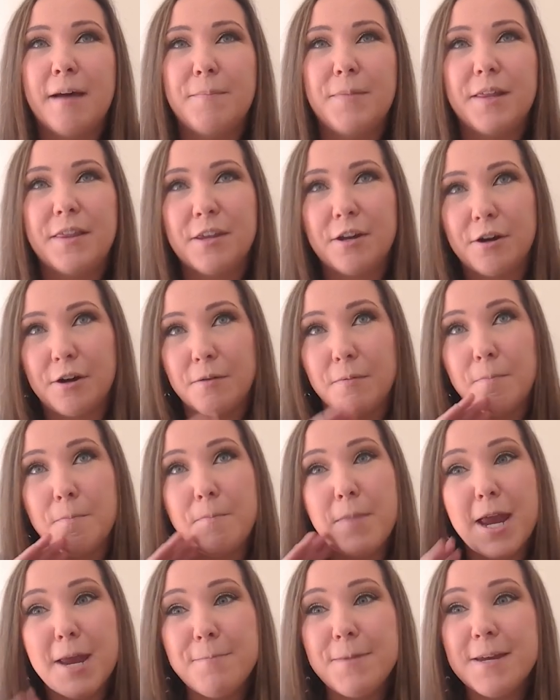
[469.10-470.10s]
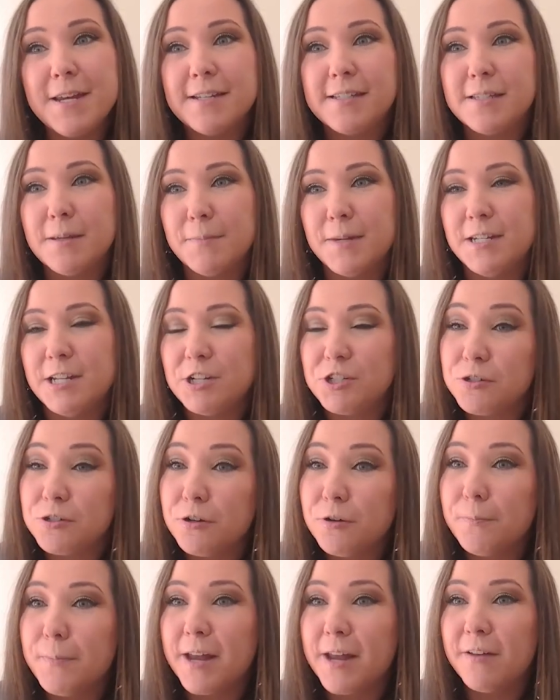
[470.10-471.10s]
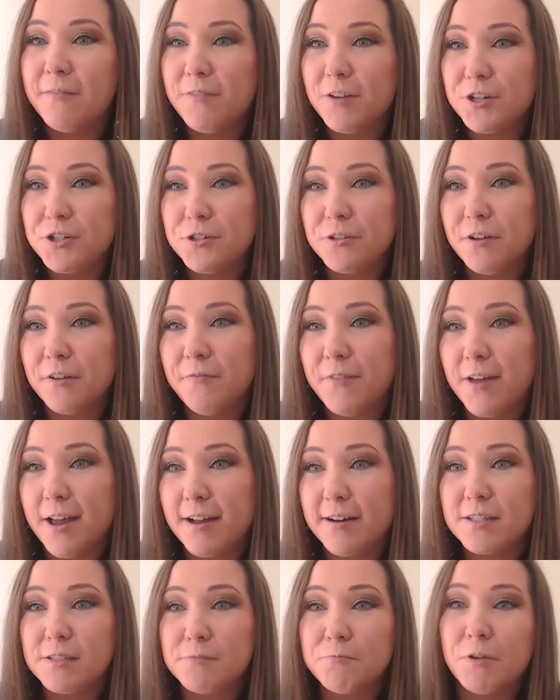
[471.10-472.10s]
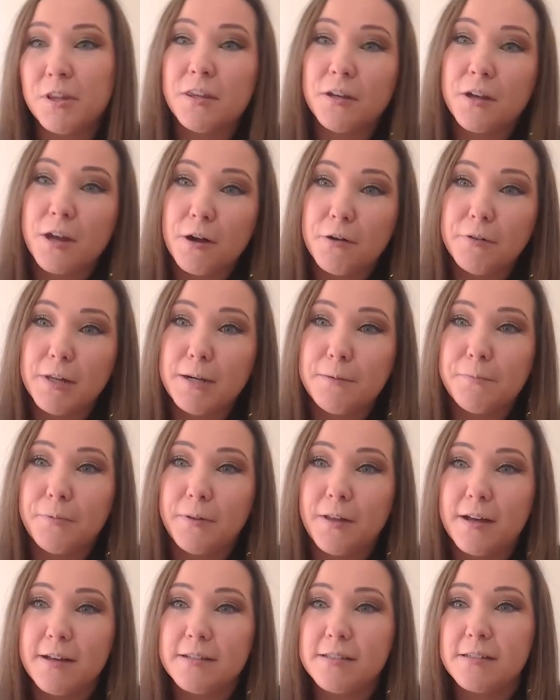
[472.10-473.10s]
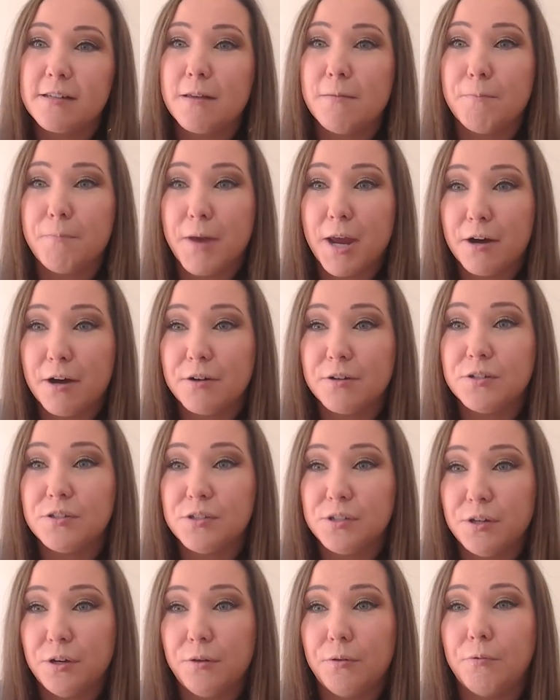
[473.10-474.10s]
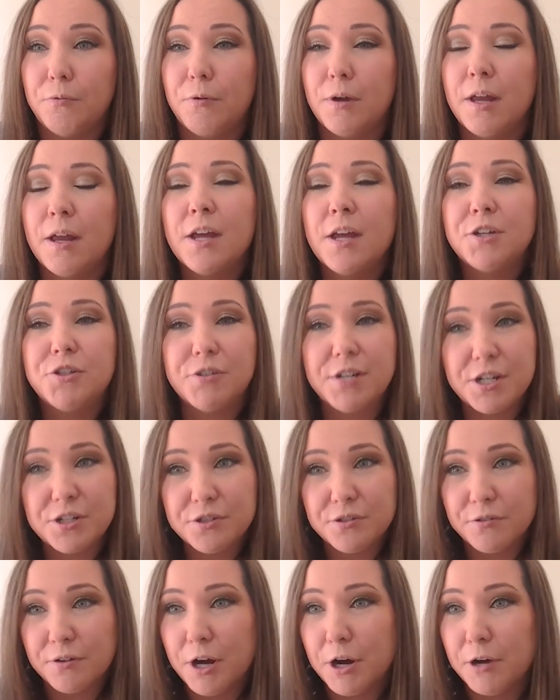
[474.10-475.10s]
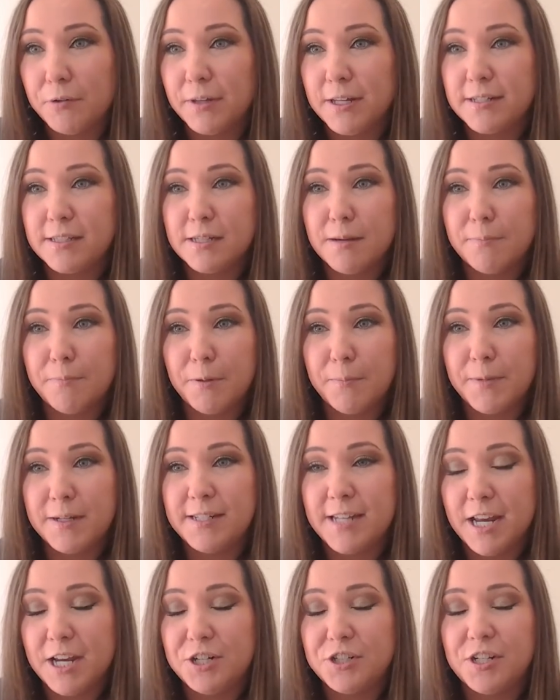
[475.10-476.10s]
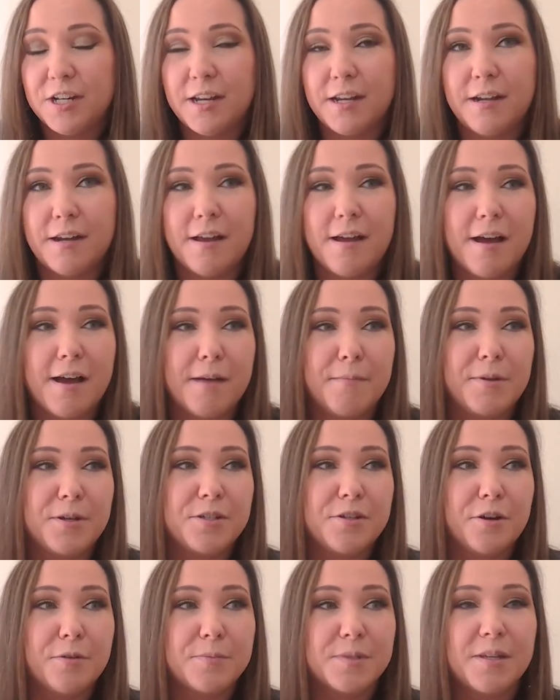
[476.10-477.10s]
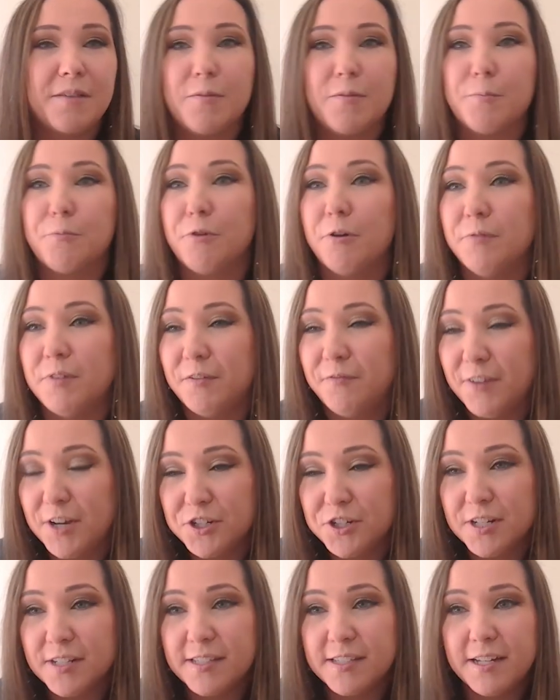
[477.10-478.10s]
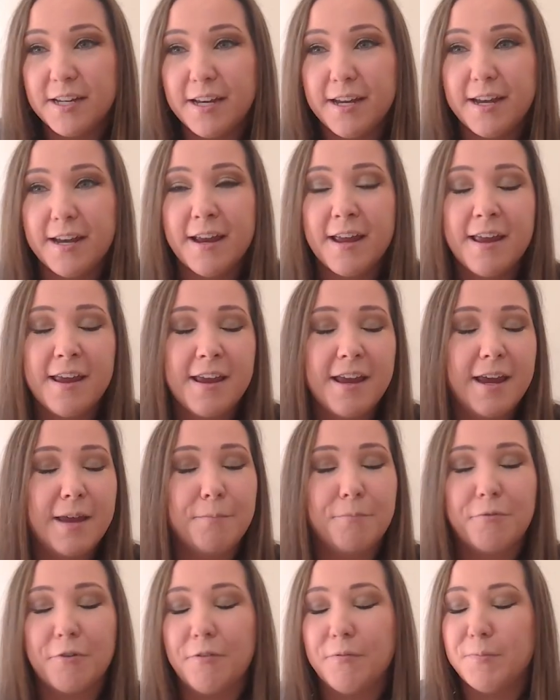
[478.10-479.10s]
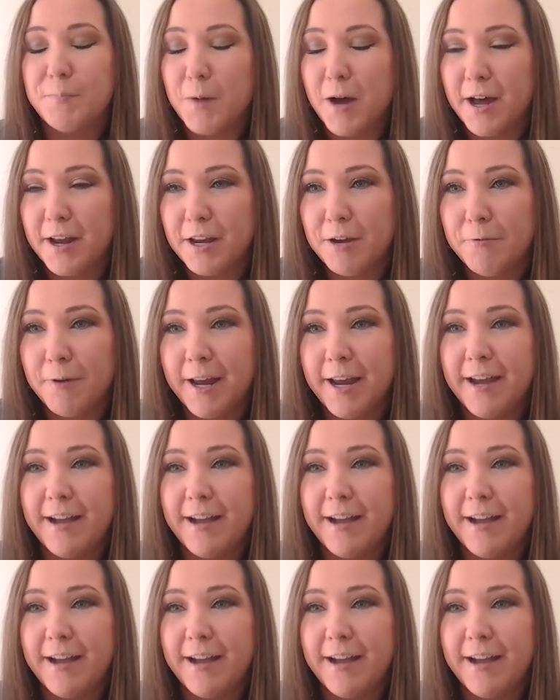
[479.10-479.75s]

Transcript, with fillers: um, that there may be some additional beneficial effects with the choline plus compared to traditional choline supplementation um, in terms of improved efficiency, improved body